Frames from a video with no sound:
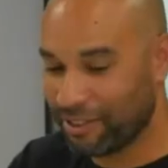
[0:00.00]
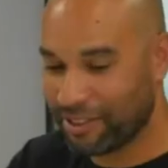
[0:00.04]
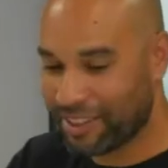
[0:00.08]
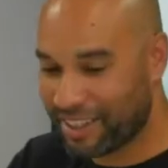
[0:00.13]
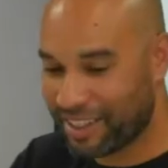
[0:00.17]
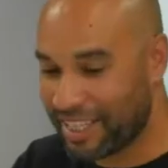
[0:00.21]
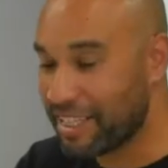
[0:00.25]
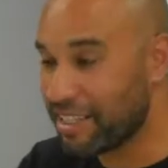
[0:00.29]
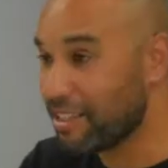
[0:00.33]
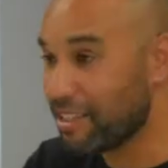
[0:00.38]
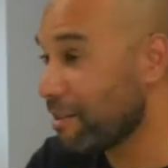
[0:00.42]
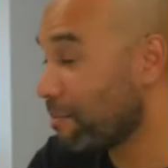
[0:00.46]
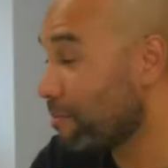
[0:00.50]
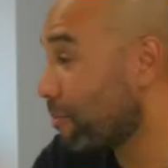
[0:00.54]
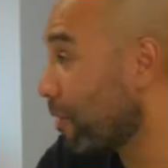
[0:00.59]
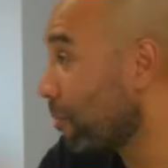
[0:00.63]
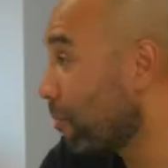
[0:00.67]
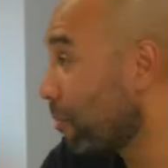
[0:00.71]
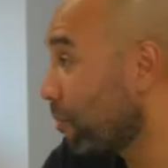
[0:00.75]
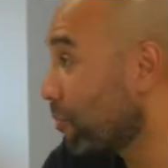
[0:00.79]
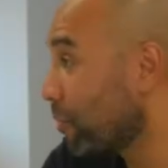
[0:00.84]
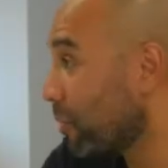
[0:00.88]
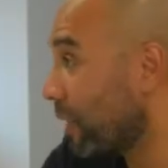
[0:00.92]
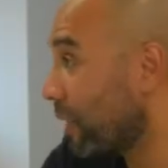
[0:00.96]
these are the
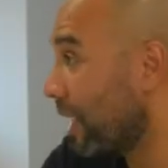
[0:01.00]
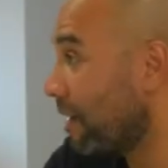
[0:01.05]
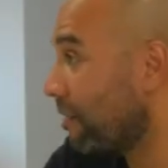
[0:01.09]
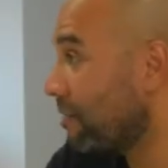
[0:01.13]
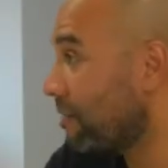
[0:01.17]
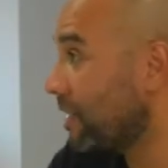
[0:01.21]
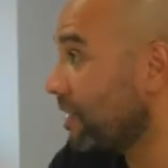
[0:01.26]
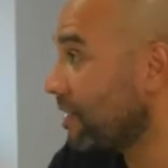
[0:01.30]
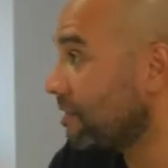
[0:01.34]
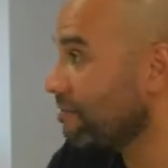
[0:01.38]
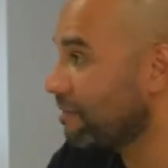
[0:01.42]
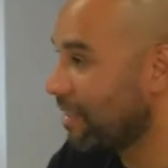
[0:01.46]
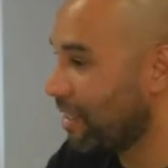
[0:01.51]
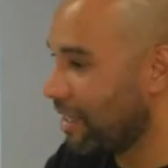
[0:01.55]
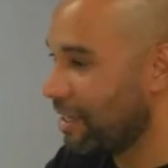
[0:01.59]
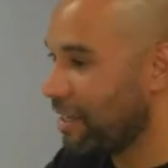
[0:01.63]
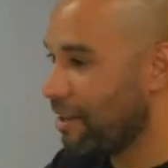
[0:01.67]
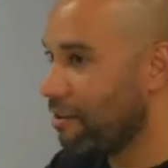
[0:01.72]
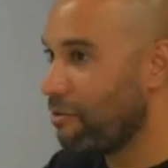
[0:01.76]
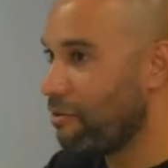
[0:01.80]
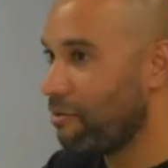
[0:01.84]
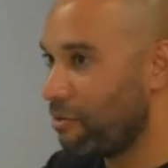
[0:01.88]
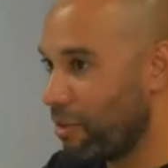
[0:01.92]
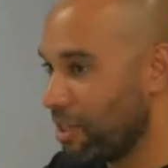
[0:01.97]
problems we're having,
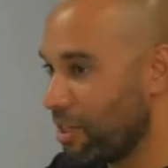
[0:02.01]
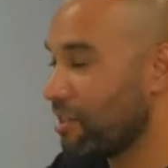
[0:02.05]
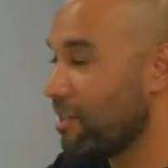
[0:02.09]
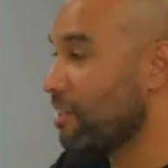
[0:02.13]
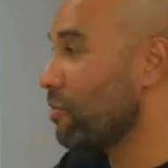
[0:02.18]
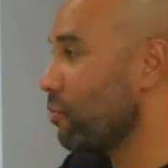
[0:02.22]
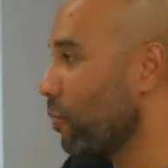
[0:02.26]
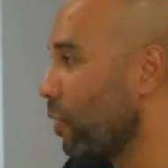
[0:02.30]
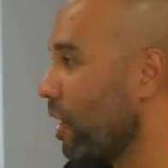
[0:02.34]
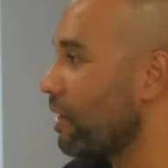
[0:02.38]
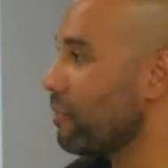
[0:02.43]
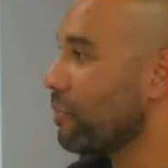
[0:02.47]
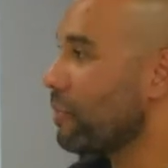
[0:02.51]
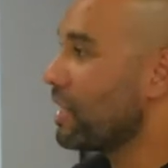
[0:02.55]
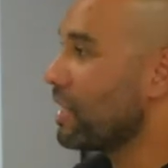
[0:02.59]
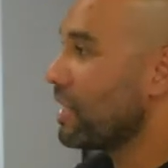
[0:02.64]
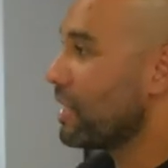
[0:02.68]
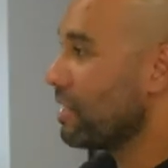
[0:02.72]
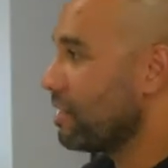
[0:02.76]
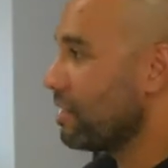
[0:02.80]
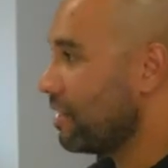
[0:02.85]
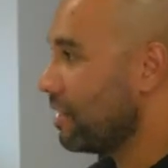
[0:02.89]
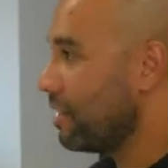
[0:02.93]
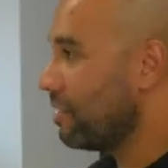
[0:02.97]
this is why we
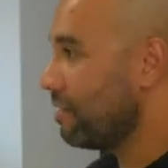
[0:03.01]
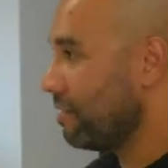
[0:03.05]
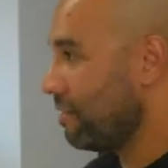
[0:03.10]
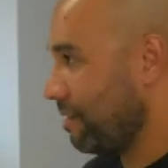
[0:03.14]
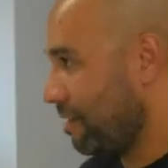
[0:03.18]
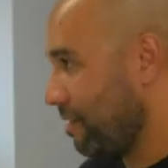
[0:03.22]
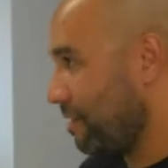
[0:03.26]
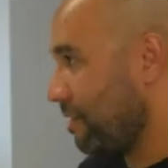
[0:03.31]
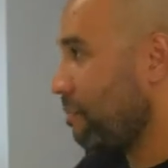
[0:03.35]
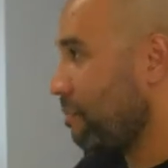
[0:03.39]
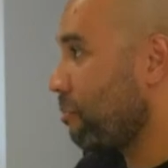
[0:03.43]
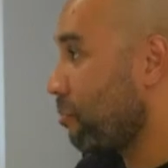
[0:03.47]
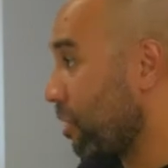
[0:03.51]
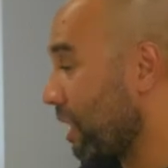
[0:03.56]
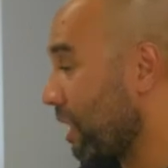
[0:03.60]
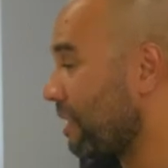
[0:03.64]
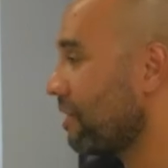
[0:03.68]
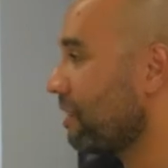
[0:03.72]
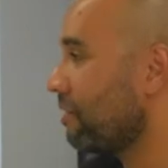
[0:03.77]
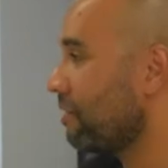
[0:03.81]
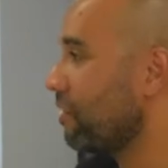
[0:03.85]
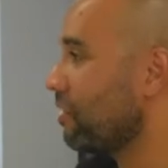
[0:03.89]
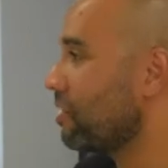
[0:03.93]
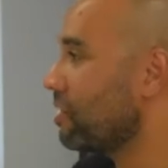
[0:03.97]
need to bring
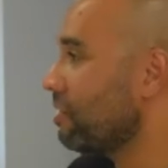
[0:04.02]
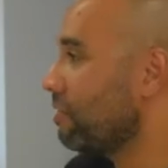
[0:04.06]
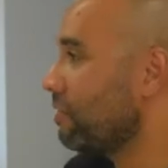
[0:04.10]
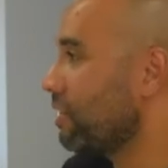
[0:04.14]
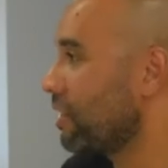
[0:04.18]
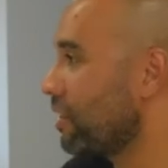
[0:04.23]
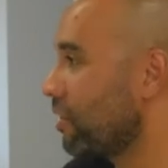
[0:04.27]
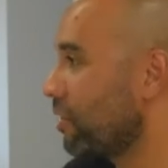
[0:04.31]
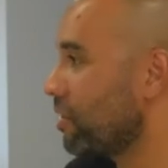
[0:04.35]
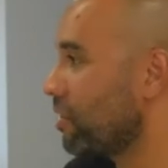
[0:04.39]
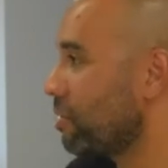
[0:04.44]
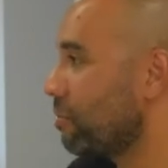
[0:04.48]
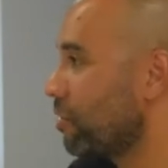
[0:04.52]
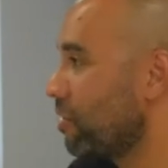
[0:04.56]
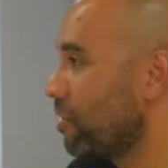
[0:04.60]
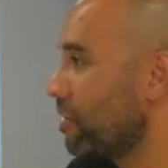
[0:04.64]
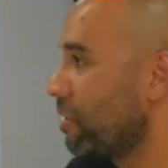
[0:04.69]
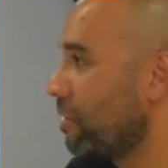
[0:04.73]
the voice of the customer in the